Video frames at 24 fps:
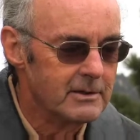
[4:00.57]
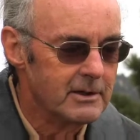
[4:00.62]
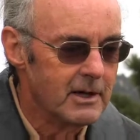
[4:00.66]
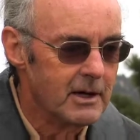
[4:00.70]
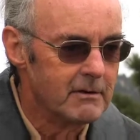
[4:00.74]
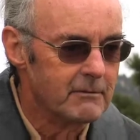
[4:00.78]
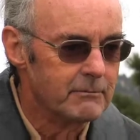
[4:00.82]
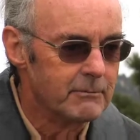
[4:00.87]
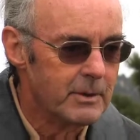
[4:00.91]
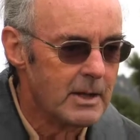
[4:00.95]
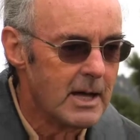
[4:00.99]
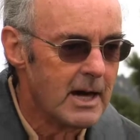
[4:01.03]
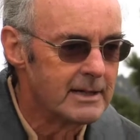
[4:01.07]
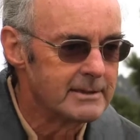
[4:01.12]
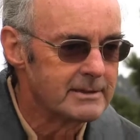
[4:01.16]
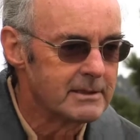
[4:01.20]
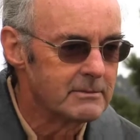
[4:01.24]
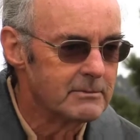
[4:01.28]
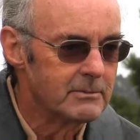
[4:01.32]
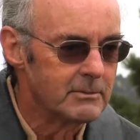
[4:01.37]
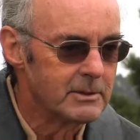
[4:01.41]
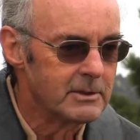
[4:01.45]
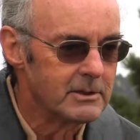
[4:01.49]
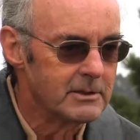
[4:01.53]
have
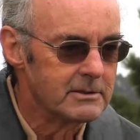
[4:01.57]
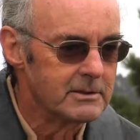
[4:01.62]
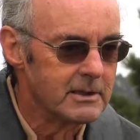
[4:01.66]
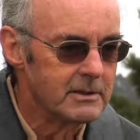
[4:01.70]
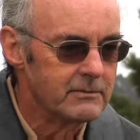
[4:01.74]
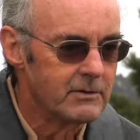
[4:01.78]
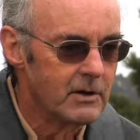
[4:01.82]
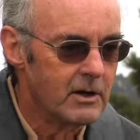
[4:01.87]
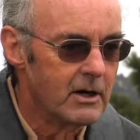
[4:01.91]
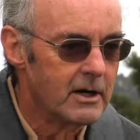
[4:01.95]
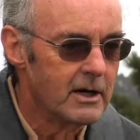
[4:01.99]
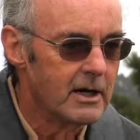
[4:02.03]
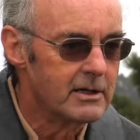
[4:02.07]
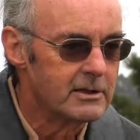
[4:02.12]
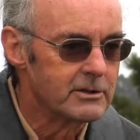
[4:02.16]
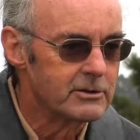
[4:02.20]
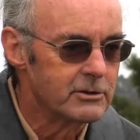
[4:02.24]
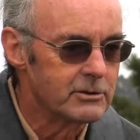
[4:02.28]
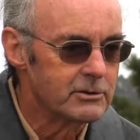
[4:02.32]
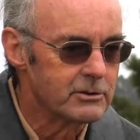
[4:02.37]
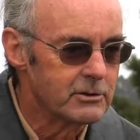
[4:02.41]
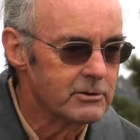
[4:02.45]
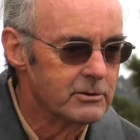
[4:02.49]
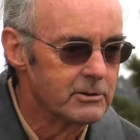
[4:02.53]
blossomed because they've gone on to
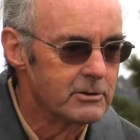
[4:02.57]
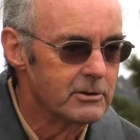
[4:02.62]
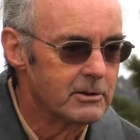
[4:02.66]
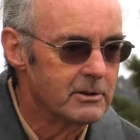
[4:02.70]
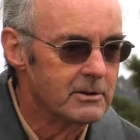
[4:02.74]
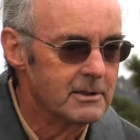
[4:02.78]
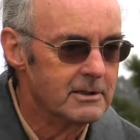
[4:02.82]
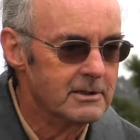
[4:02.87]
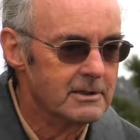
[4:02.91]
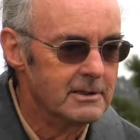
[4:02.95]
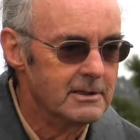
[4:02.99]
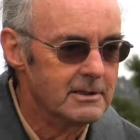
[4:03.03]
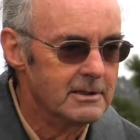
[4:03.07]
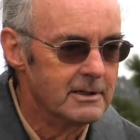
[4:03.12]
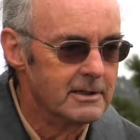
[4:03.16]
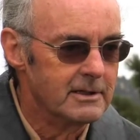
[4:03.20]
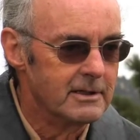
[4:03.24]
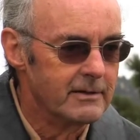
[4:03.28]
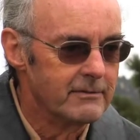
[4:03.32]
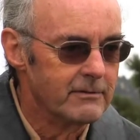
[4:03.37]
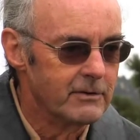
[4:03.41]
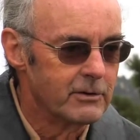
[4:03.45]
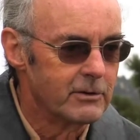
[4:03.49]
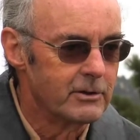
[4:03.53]
school, and
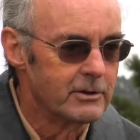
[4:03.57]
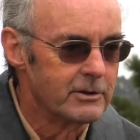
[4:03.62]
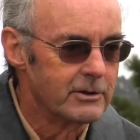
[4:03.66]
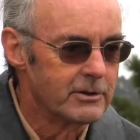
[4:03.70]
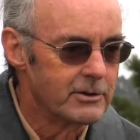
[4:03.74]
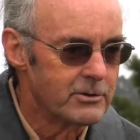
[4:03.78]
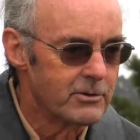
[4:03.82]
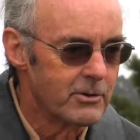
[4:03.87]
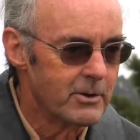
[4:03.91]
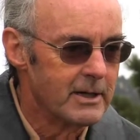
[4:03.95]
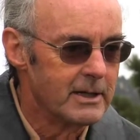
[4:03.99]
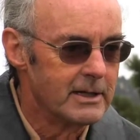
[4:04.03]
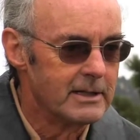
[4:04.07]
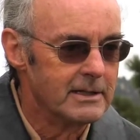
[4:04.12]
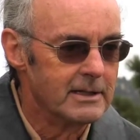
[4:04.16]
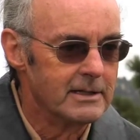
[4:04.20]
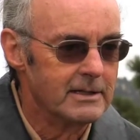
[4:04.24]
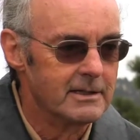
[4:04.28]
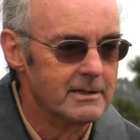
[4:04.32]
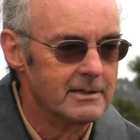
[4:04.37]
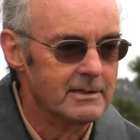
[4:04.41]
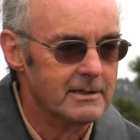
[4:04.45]
they've learned to trade.